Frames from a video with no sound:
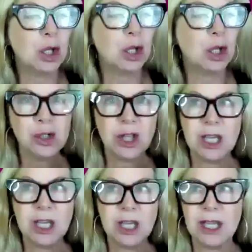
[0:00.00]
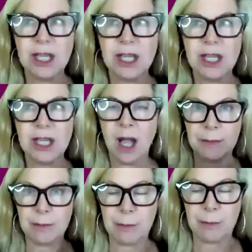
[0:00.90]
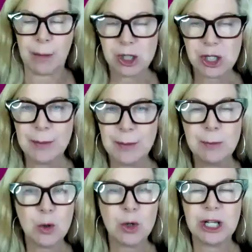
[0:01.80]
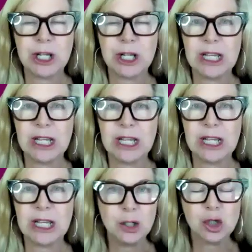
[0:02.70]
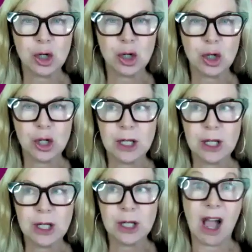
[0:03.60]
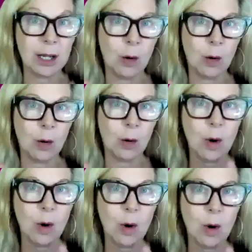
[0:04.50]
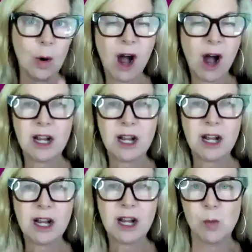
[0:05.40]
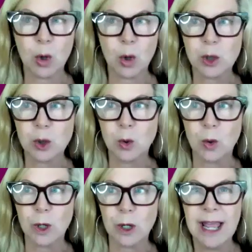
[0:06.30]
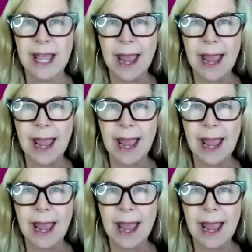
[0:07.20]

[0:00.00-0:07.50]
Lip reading: Usually, my prayer time in the morning, praying, journaling, I go on my walk, process more with the Lord,